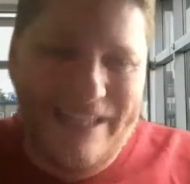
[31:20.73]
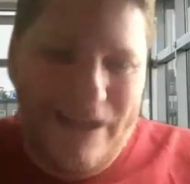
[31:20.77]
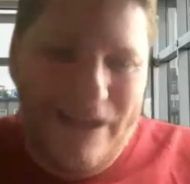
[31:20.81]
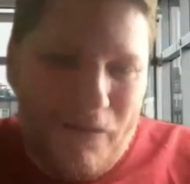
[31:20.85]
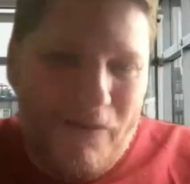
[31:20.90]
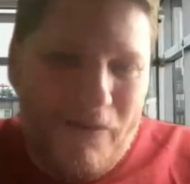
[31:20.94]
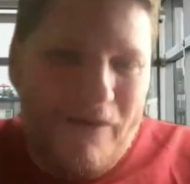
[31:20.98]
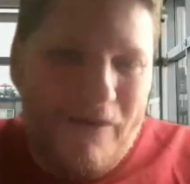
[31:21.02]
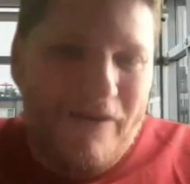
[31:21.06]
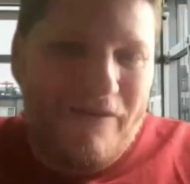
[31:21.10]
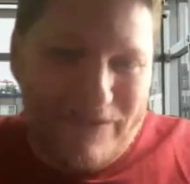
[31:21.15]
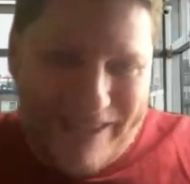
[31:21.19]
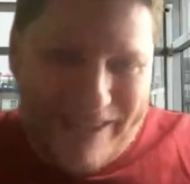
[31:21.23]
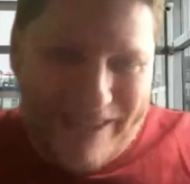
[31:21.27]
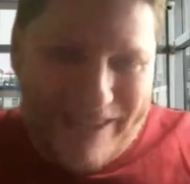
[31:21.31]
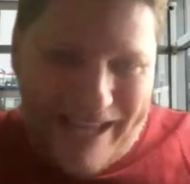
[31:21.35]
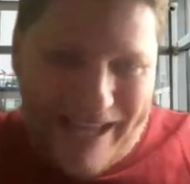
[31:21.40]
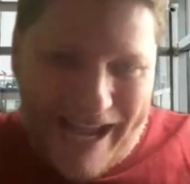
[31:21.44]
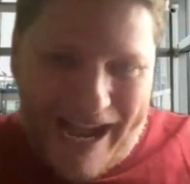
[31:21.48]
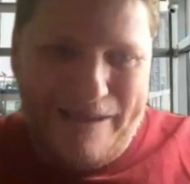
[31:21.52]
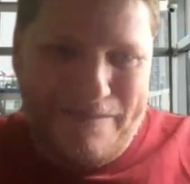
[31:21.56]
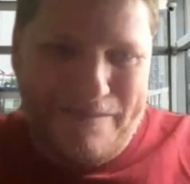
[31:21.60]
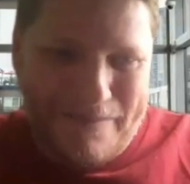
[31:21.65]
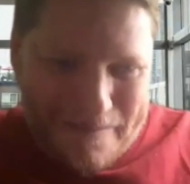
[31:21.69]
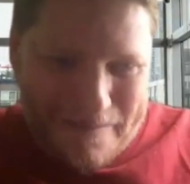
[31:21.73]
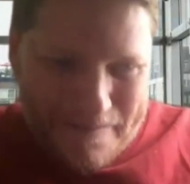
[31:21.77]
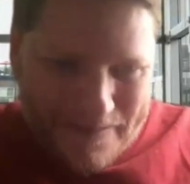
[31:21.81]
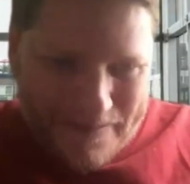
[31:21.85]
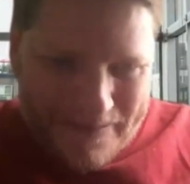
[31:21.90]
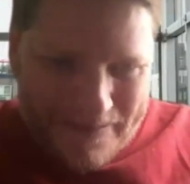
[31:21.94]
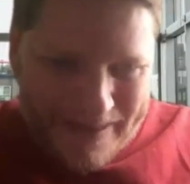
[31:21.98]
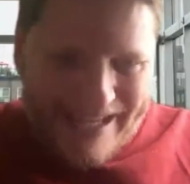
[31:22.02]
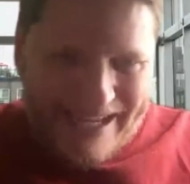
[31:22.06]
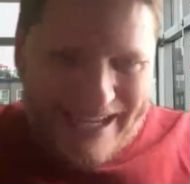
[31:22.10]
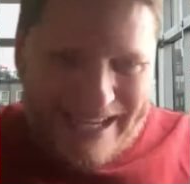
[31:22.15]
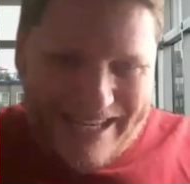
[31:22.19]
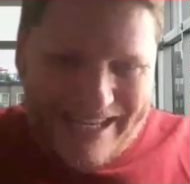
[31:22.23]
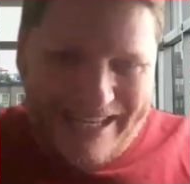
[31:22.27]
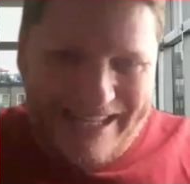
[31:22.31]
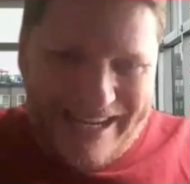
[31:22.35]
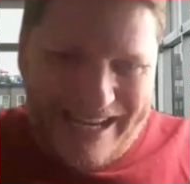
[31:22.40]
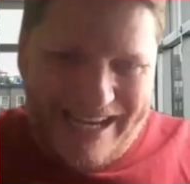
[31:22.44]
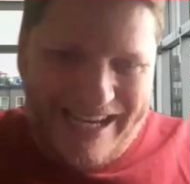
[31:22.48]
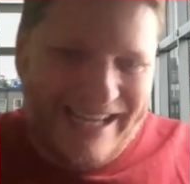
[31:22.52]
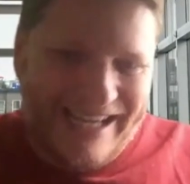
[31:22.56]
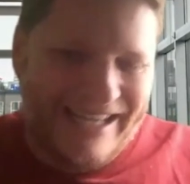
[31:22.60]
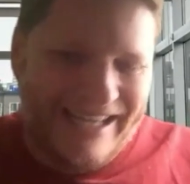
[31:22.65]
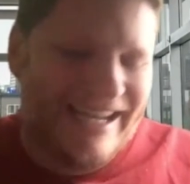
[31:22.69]
and deal with time
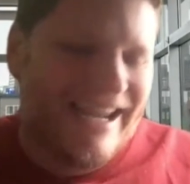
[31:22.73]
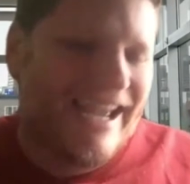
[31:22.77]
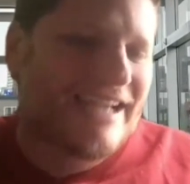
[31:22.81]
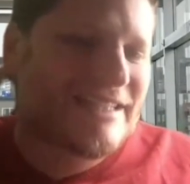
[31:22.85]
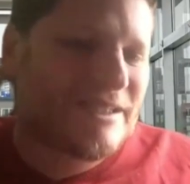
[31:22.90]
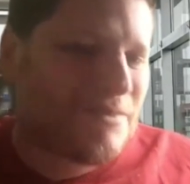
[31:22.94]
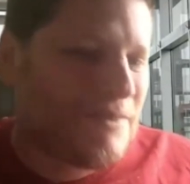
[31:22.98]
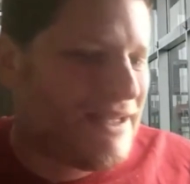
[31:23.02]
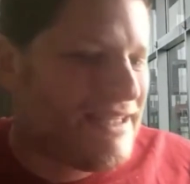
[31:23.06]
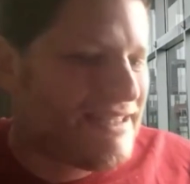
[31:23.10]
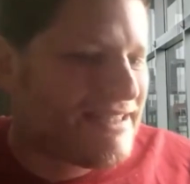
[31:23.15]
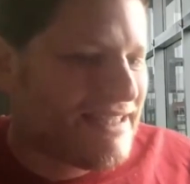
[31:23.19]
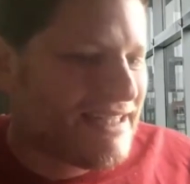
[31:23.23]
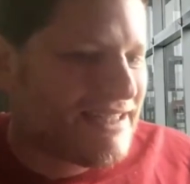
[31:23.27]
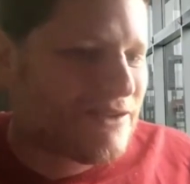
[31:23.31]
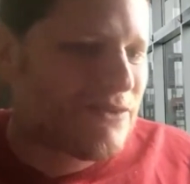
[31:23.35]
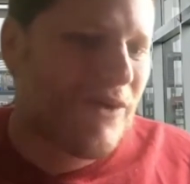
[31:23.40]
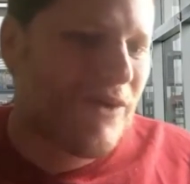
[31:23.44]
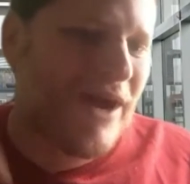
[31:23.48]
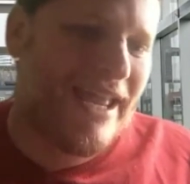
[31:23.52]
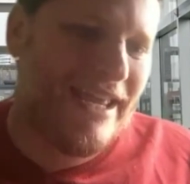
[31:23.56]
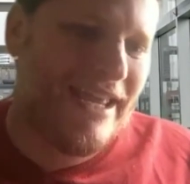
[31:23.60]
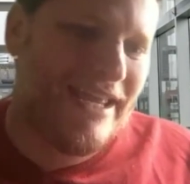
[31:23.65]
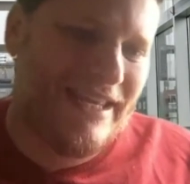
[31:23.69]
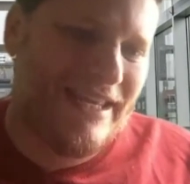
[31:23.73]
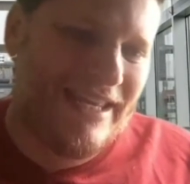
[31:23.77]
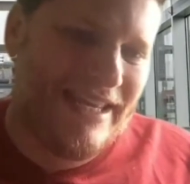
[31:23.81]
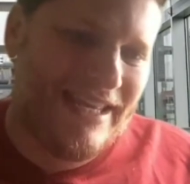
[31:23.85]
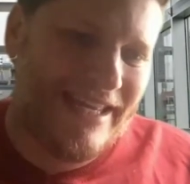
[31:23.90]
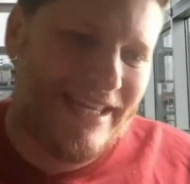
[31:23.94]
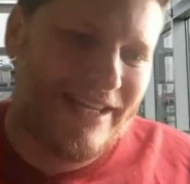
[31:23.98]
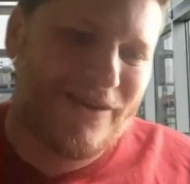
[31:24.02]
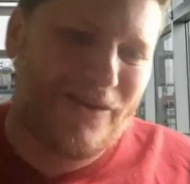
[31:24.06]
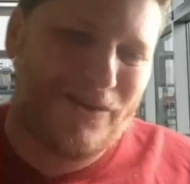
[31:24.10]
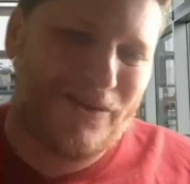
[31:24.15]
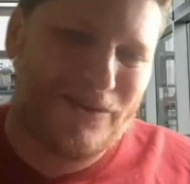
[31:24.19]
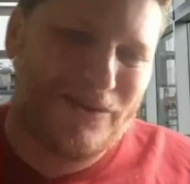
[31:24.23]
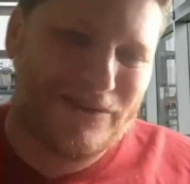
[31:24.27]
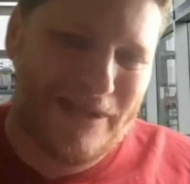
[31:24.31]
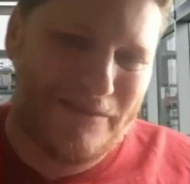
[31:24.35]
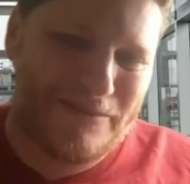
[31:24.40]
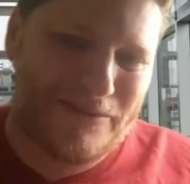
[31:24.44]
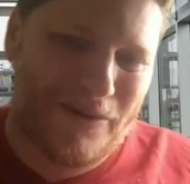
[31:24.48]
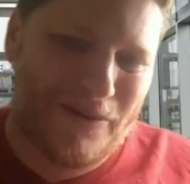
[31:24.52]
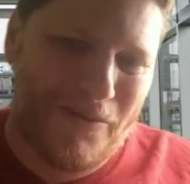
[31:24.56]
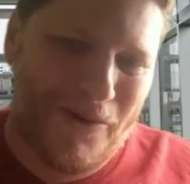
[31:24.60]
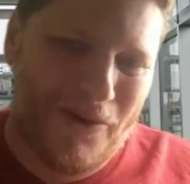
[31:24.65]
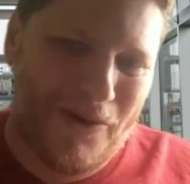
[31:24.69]
in an explicit way in
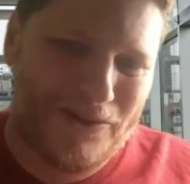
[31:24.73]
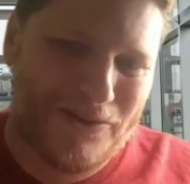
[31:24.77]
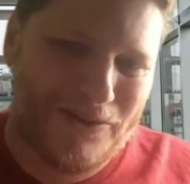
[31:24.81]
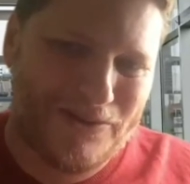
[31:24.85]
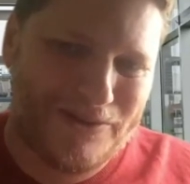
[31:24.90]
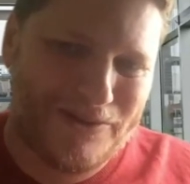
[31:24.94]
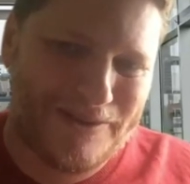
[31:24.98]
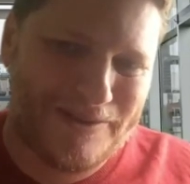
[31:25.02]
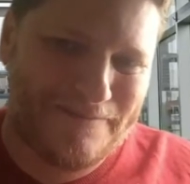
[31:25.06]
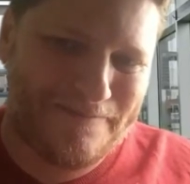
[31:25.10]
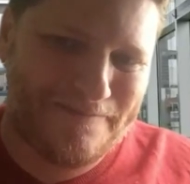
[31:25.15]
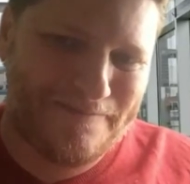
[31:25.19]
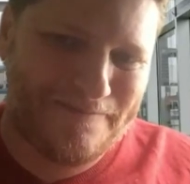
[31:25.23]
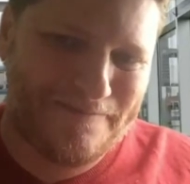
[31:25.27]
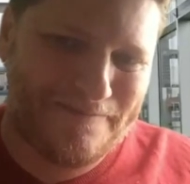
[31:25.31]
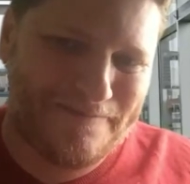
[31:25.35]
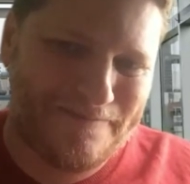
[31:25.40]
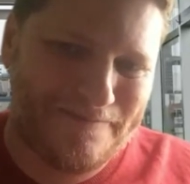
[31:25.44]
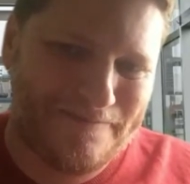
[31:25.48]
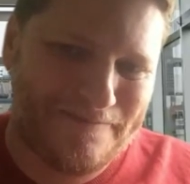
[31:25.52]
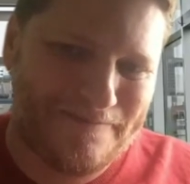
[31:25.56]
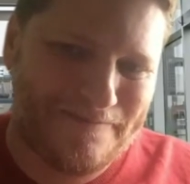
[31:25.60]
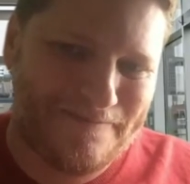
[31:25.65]
conceptual models.